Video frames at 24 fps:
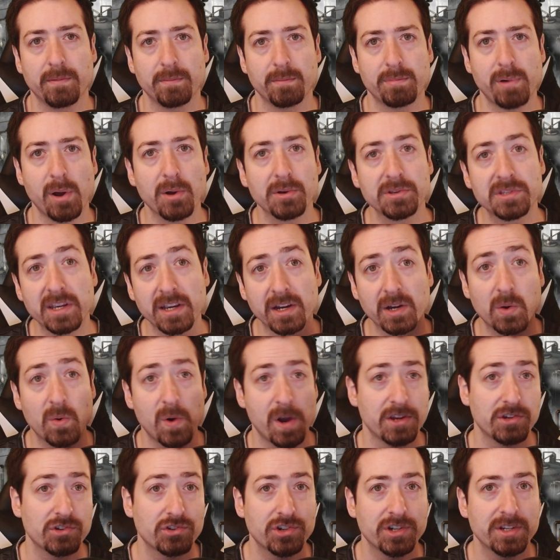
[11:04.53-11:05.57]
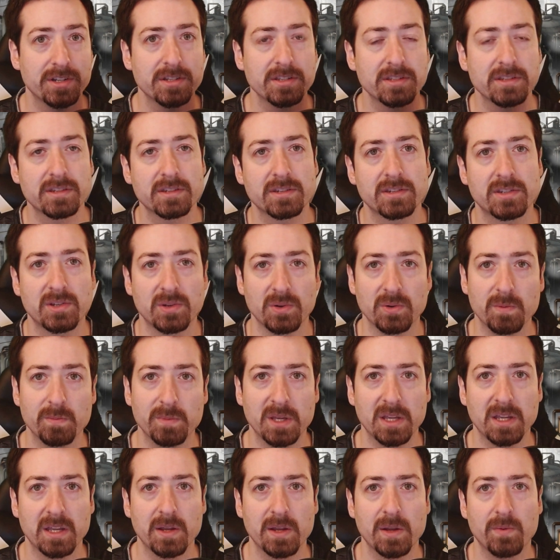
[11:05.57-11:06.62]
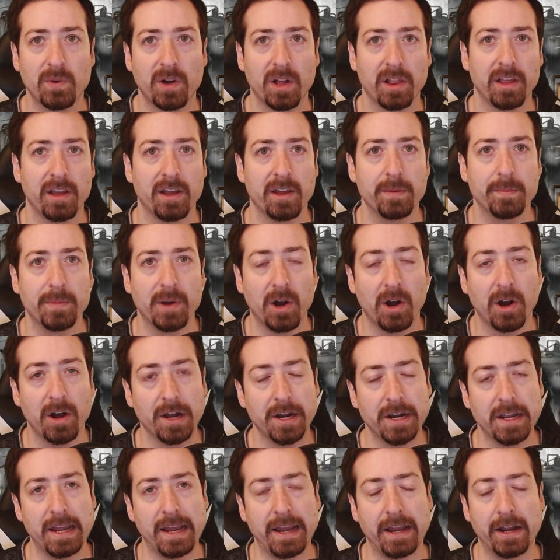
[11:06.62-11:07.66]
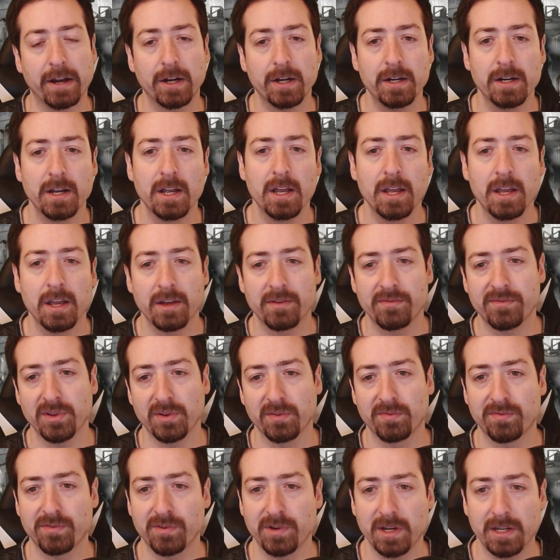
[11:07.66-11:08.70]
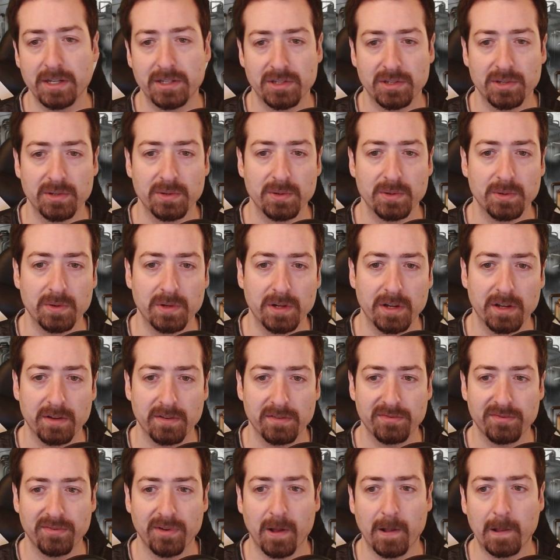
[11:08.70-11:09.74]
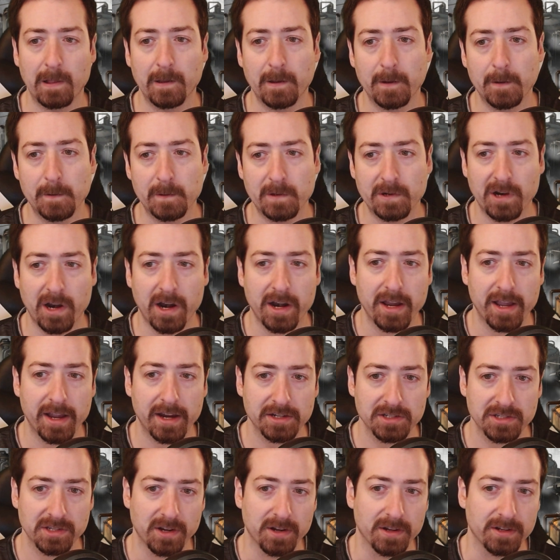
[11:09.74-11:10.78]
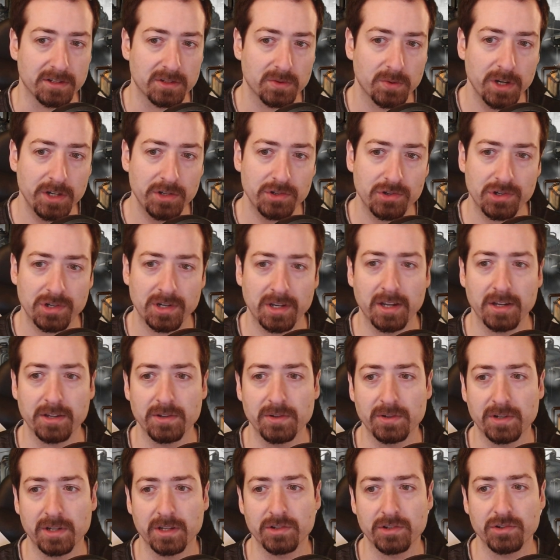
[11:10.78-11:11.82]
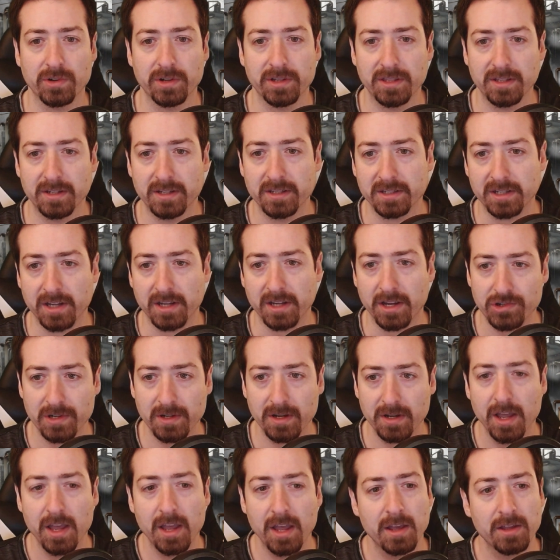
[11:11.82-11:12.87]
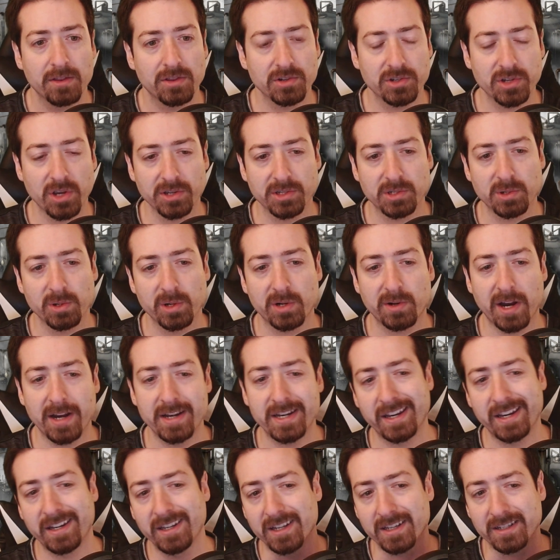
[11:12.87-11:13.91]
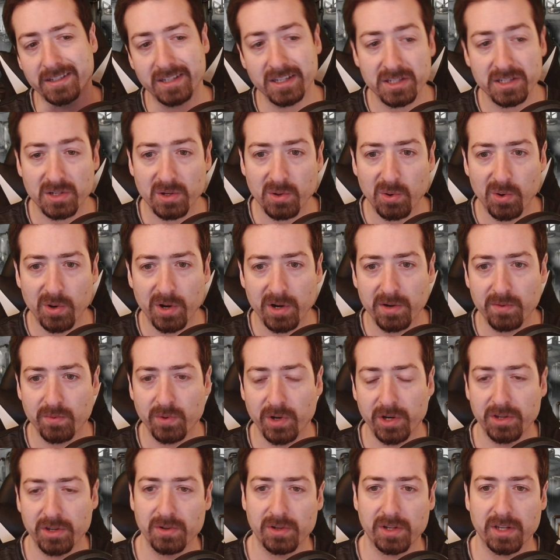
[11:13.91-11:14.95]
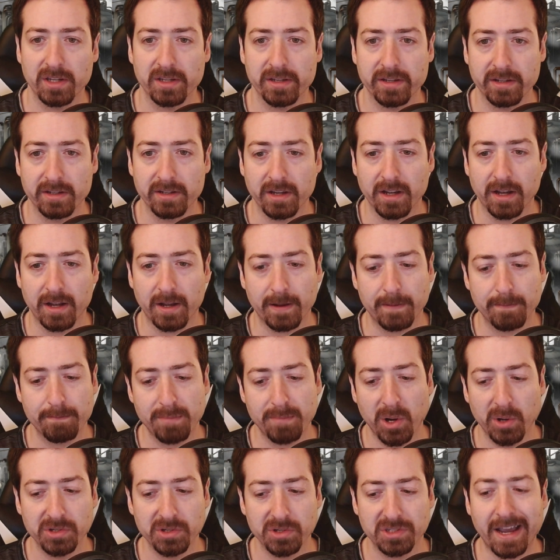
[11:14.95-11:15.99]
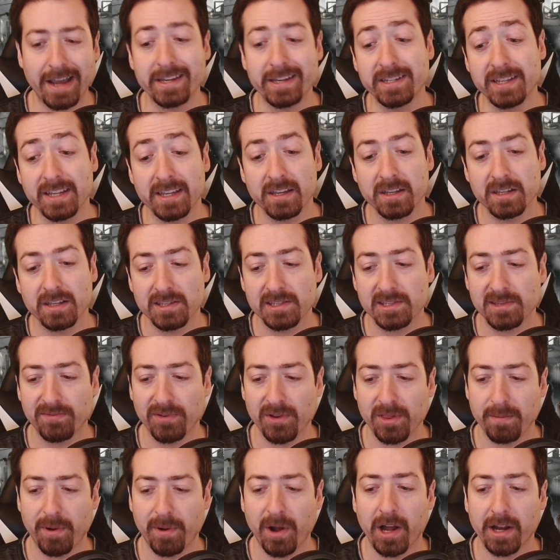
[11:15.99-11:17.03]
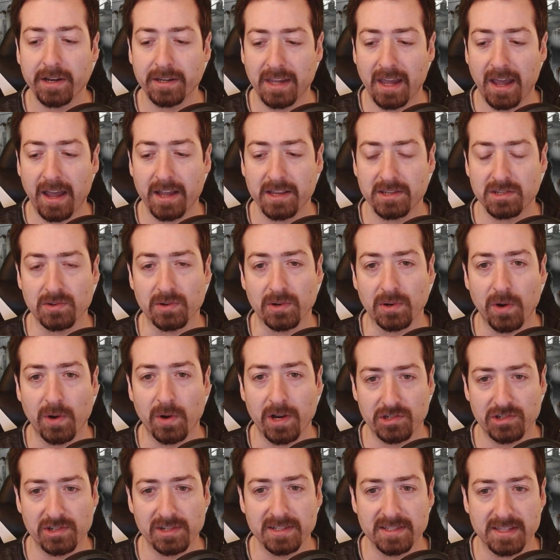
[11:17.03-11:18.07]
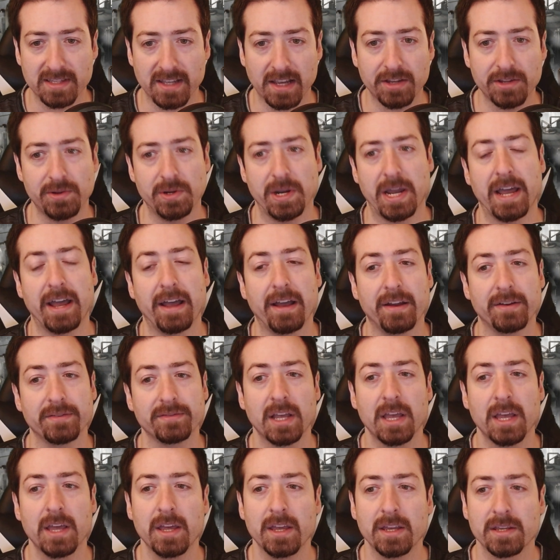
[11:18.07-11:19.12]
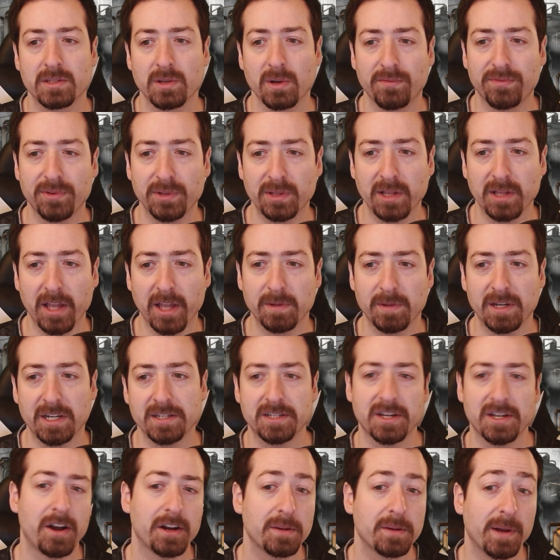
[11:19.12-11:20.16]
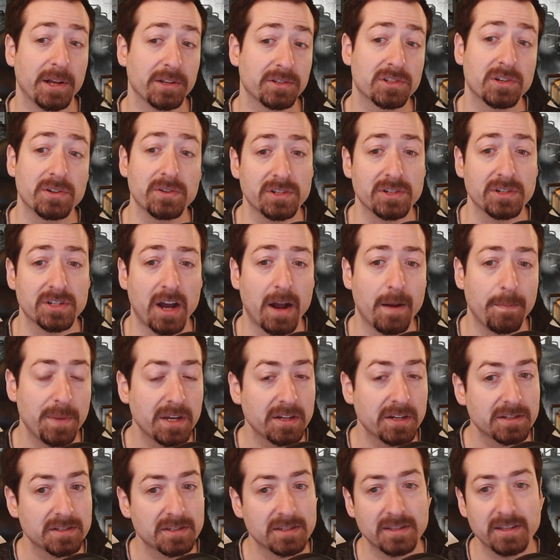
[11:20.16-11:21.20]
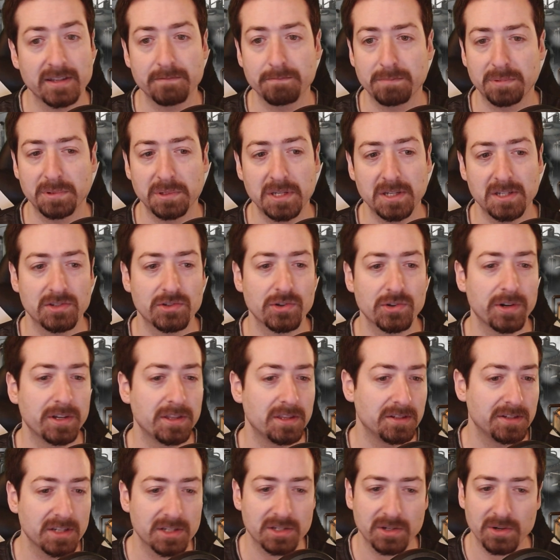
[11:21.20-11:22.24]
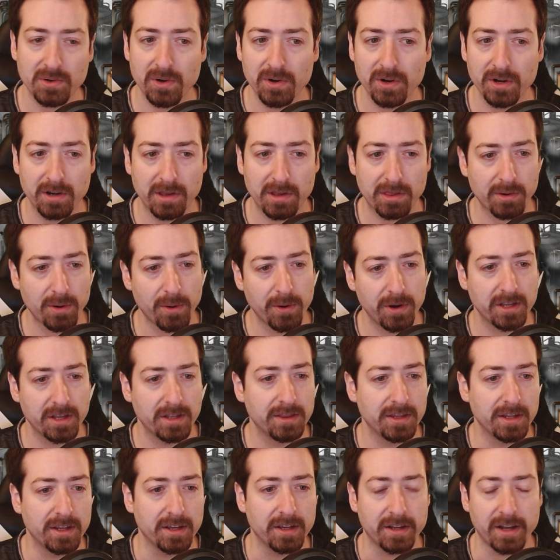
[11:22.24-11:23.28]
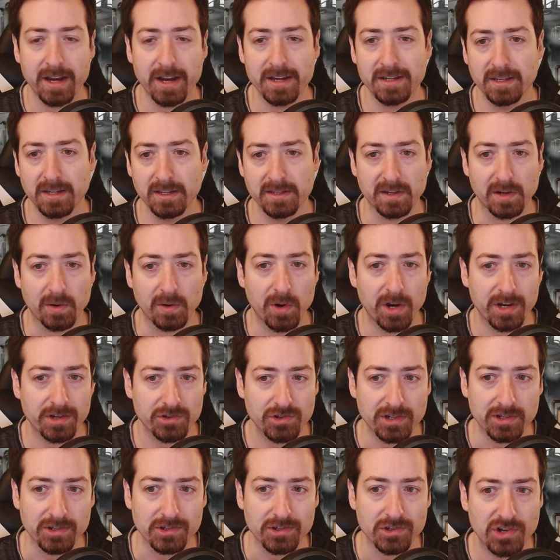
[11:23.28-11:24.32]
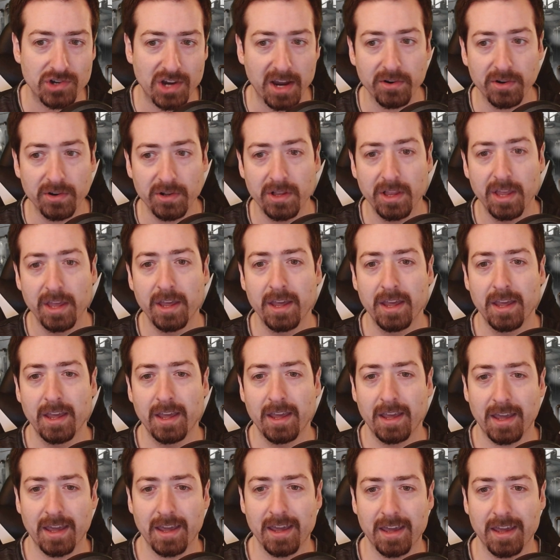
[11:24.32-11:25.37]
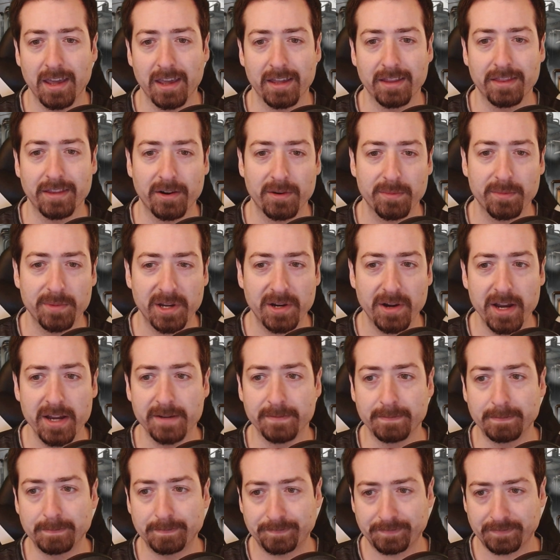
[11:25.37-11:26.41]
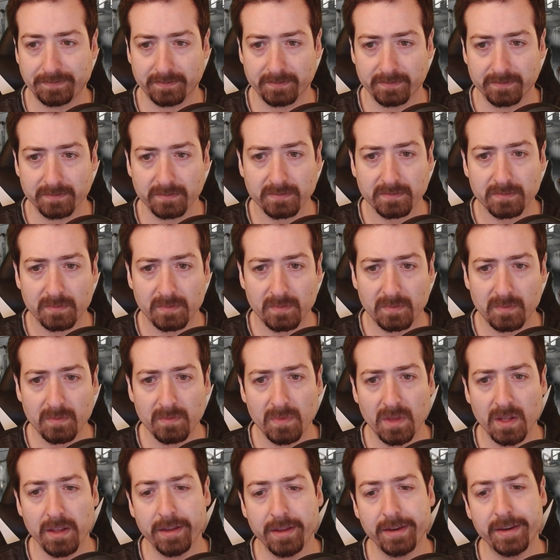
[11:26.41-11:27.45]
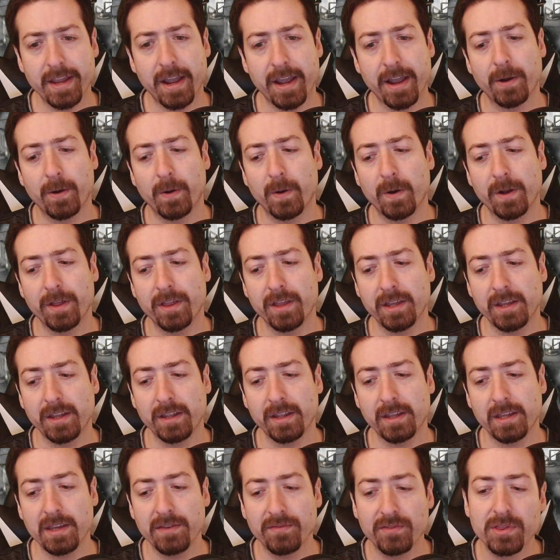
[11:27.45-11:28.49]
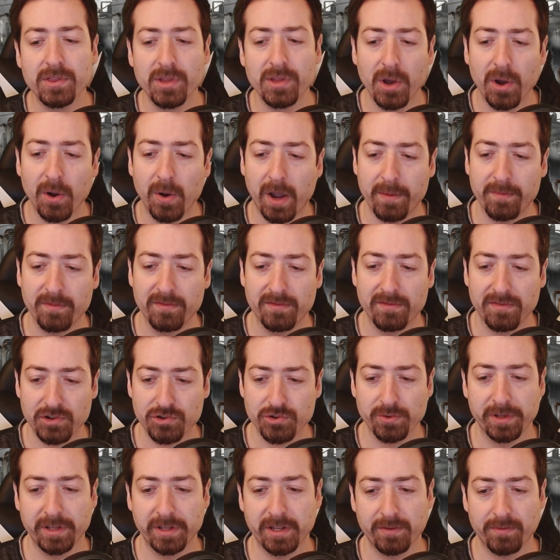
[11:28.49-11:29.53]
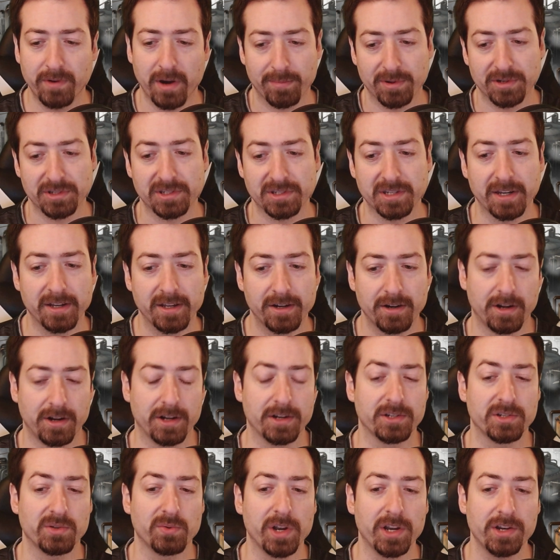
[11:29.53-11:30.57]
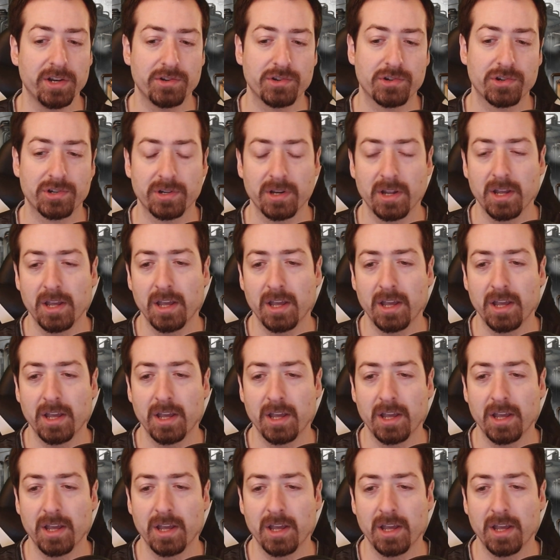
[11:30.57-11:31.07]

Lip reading: posing questions to me while I'm on air, feel free to follow Krydax on Twitch and you can join the discussion. There's also a Krydania Discord where you can post ideas for the podcast or questions that you have. So if you'd like me to talk about certain topics, then please join the Discord, throw it in the ideas and questions channel, and that'll be great. Now, even though I'm visually represented on Twitch,